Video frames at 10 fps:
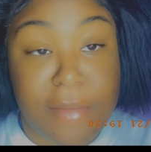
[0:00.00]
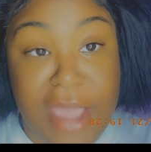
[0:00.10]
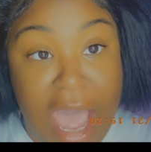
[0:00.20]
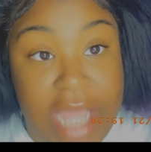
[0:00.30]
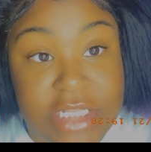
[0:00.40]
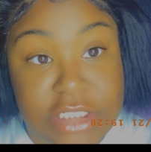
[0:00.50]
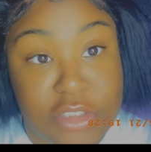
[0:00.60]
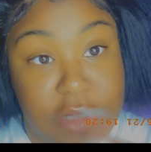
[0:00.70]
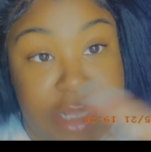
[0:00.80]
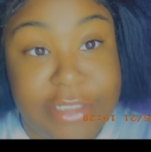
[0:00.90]
ads or
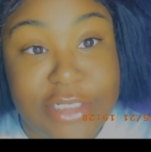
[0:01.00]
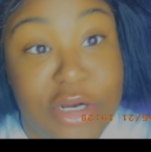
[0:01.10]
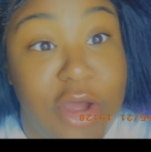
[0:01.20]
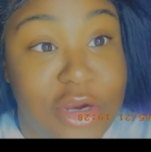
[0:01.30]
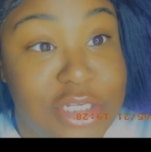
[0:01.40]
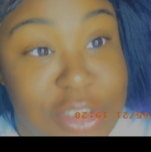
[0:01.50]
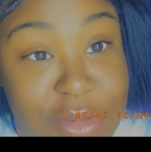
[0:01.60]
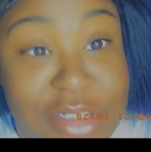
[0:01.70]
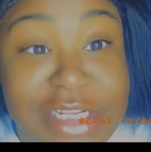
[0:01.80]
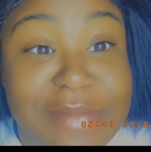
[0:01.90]
like all your
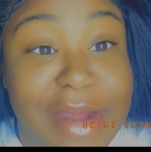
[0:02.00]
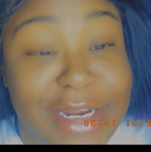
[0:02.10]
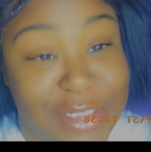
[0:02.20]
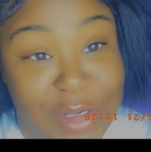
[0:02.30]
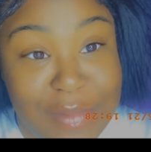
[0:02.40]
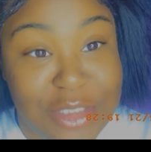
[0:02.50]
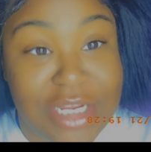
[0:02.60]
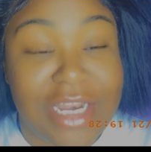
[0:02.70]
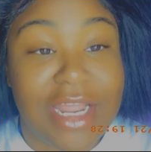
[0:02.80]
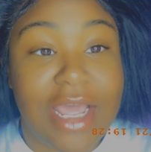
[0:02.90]
socials in my
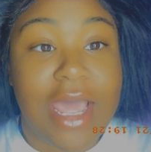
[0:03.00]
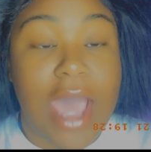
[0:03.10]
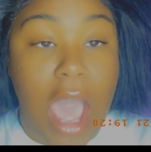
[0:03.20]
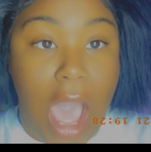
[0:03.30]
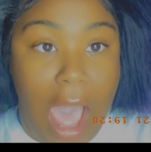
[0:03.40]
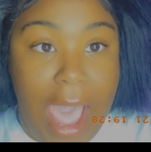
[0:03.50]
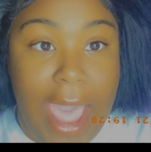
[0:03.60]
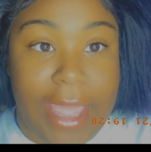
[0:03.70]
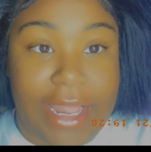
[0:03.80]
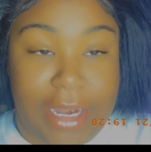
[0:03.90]
description.
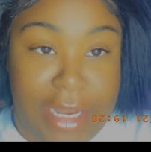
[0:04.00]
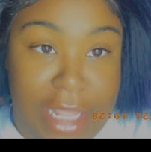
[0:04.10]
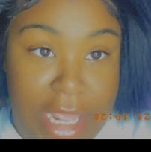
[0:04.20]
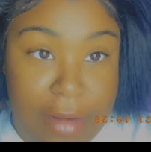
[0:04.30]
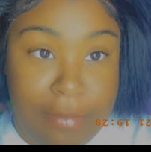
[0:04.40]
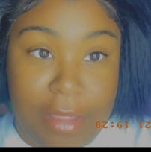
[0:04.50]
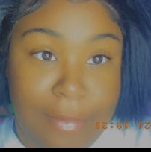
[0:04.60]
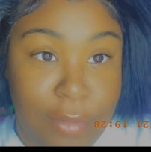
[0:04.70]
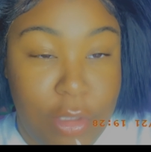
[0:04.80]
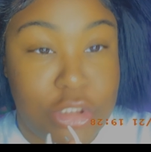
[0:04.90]
I need
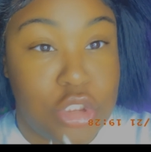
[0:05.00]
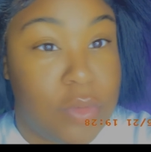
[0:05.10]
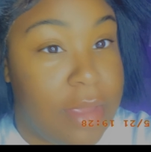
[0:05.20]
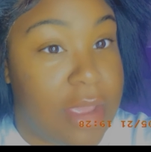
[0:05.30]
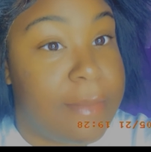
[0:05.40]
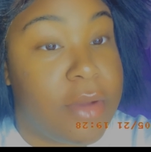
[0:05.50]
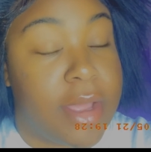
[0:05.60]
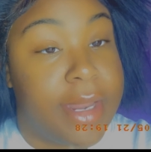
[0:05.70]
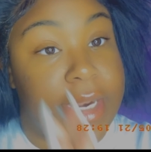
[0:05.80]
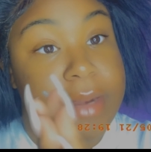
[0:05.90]
people to do makeup
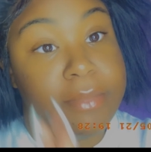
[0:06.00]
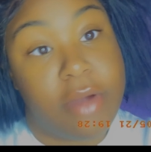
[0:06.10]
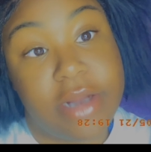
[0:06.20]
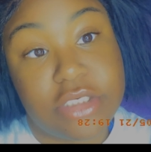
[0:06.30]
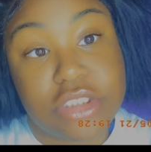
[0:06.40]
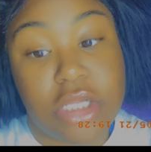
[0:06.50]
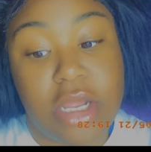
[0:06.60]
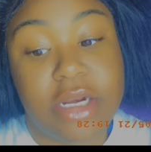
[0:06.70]
on and practice on